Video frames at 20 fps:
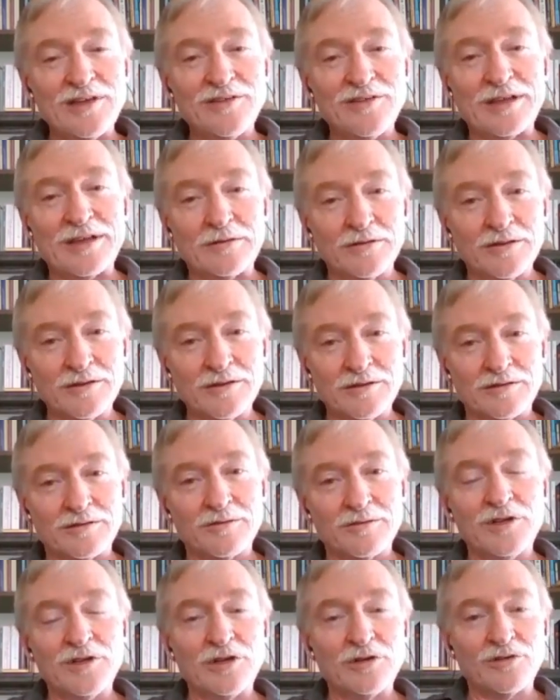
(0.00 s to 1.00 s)
He's like, look,
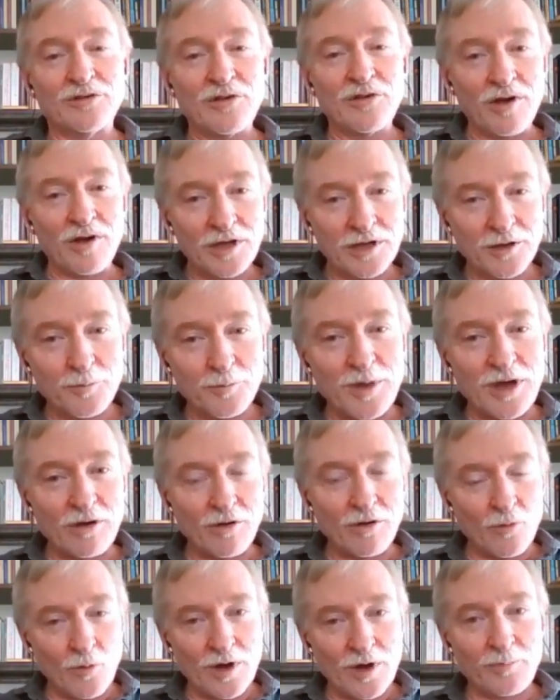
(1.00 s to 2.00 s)
when you're talking about
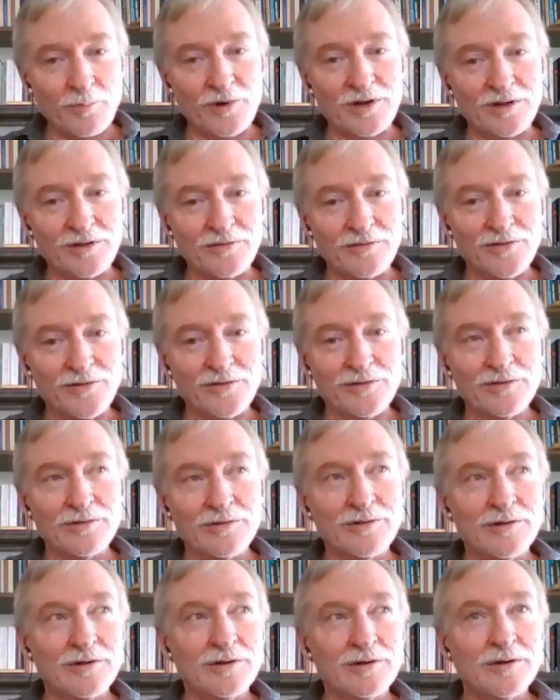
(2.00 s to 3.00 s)
cooperatives,
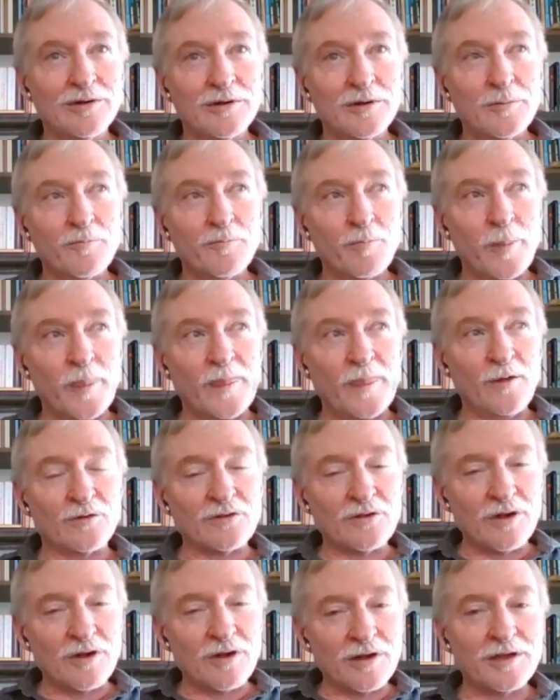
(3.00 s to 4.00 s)
you're
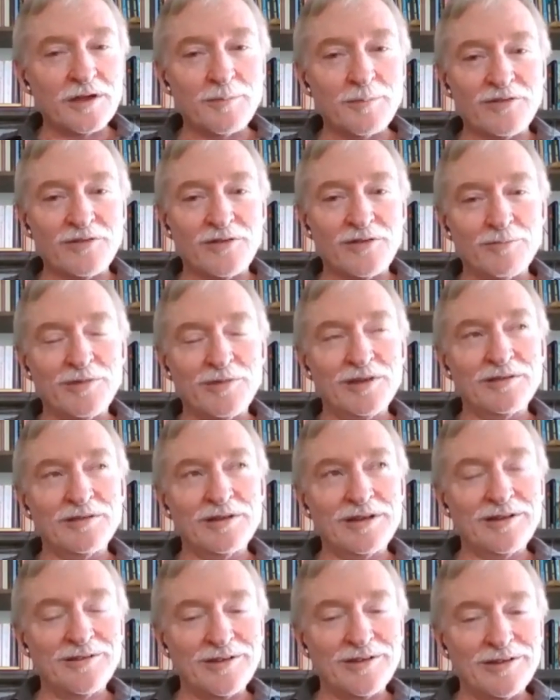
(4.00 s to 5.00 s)
talking about something
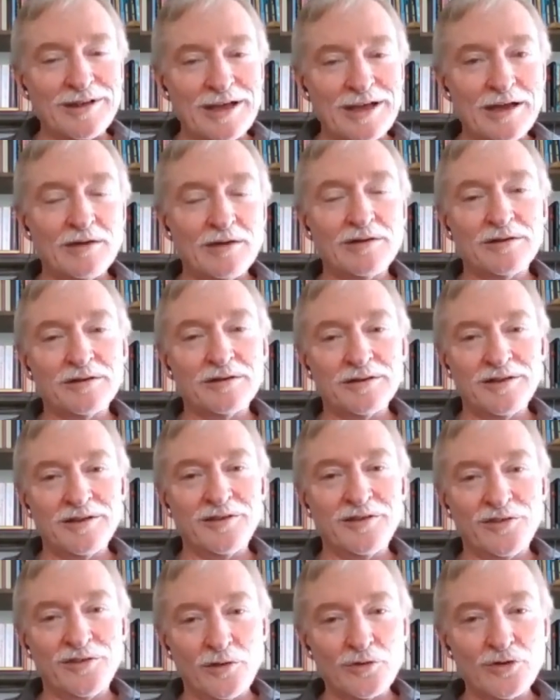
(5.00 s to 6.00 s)
that is inherently
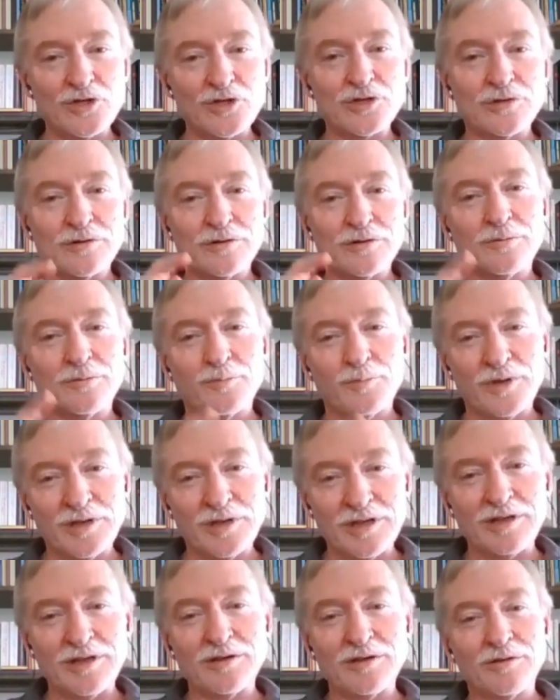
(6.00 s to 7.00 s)
social,
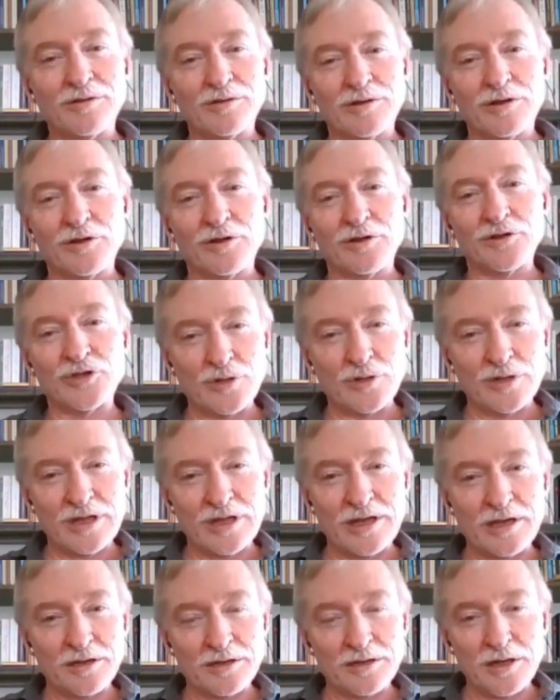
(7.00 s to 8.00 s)
political,
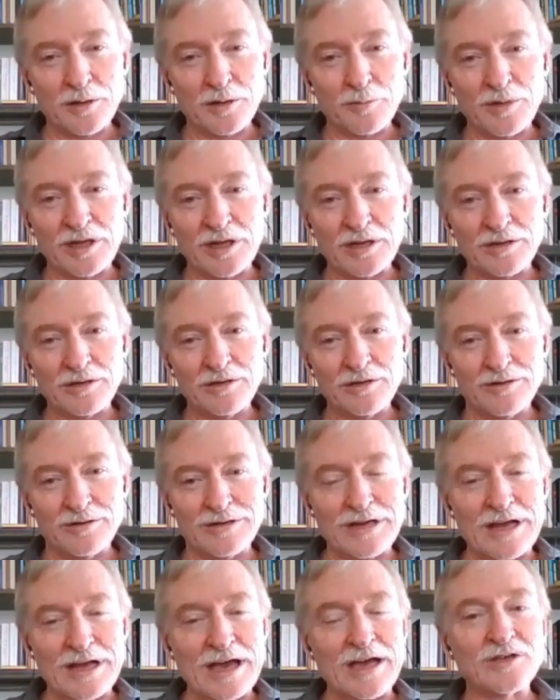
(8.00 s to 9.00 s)
cultural, economic. You're
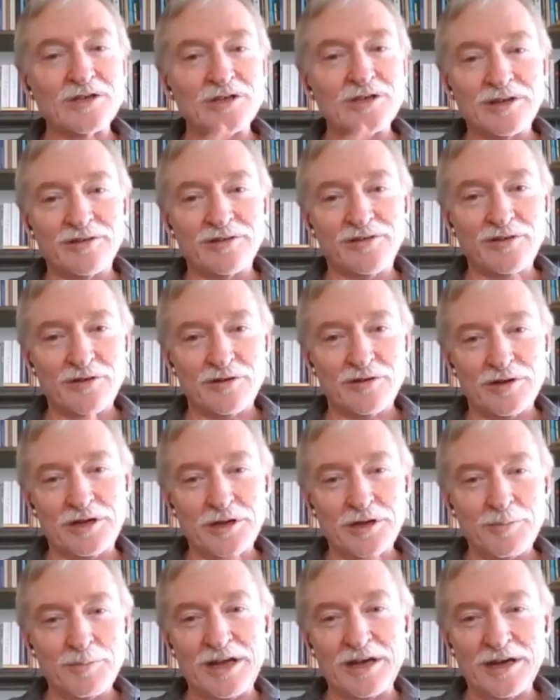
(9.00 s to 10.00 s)
not just
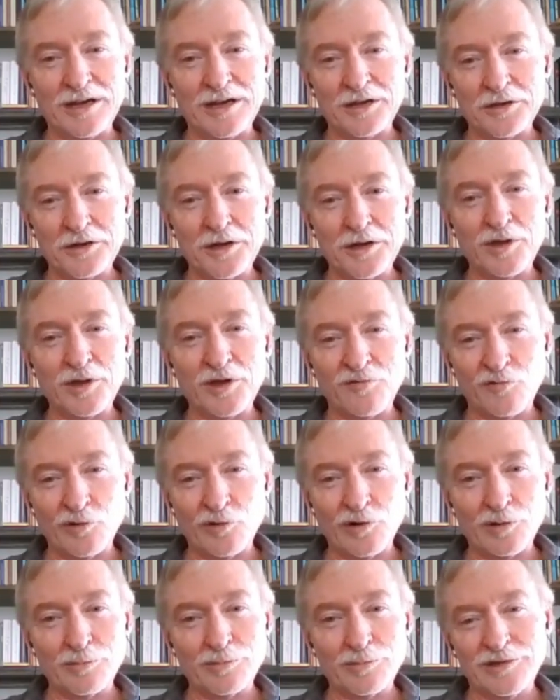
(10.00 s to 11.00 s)
talking about an economic
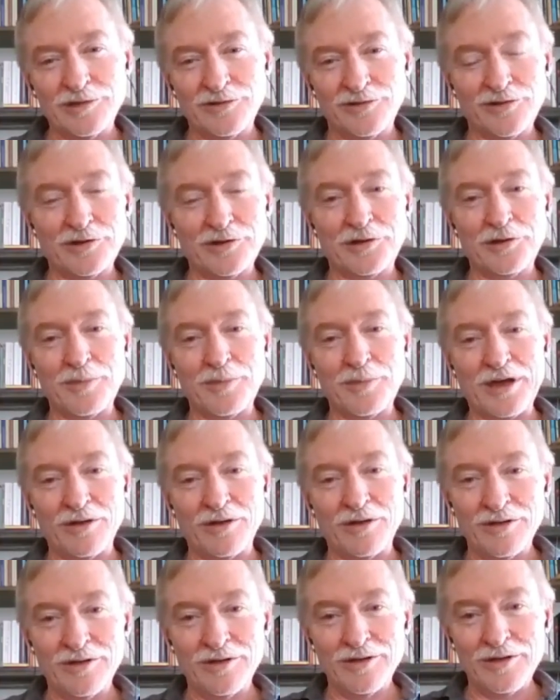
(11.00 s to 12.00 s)
form. You're talking
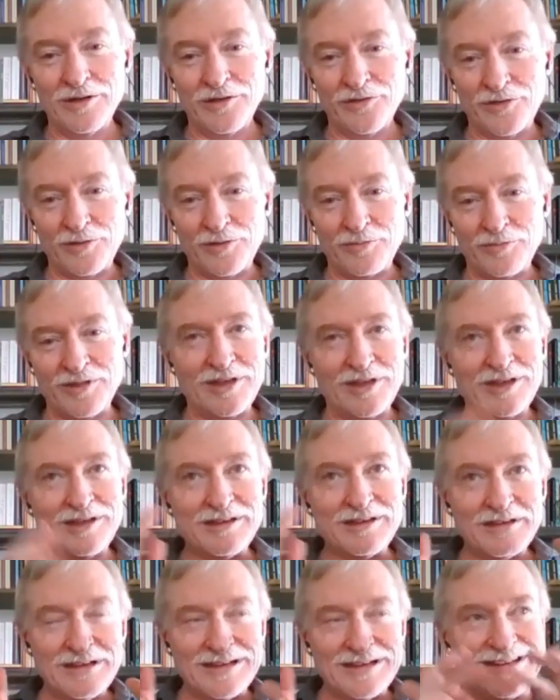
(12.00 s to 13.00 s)
about something that
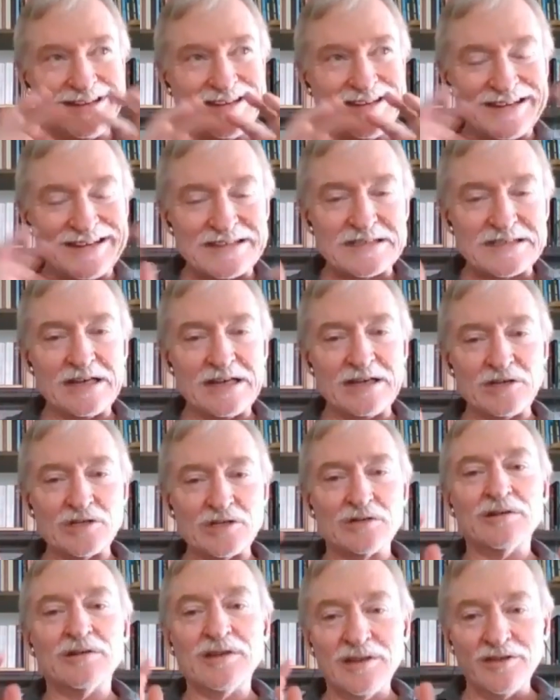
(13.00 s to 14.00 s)
in its
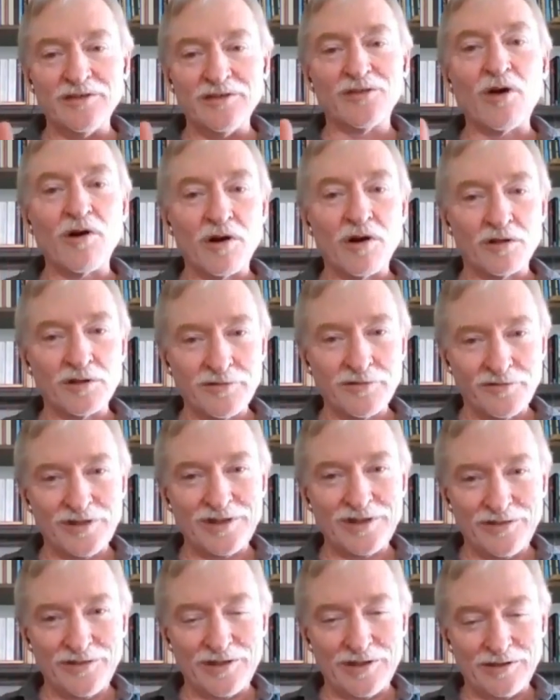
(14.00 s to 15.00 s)
nature is all of
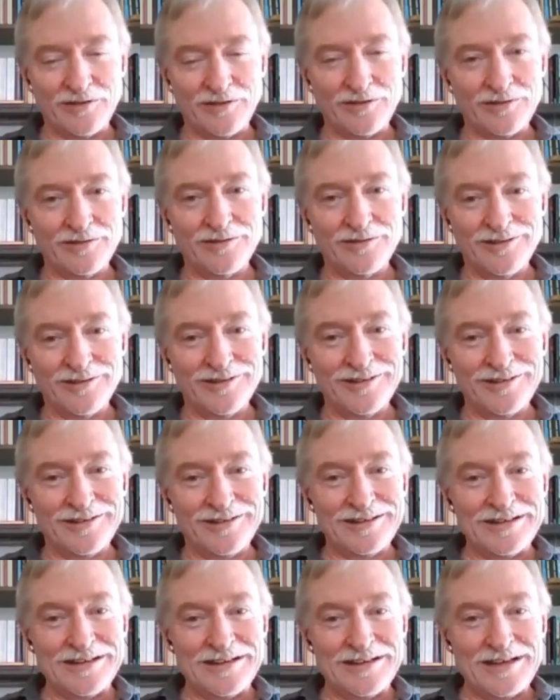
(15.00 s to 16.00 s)
these things.
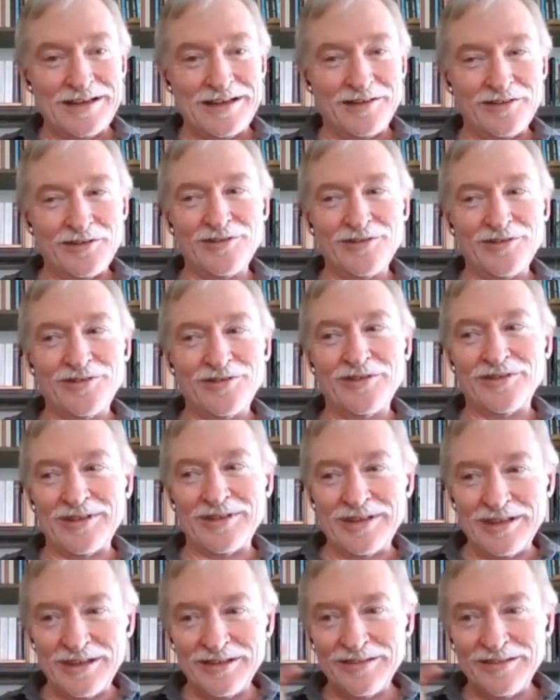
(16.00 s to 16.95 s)
And so he says, mm-hmm.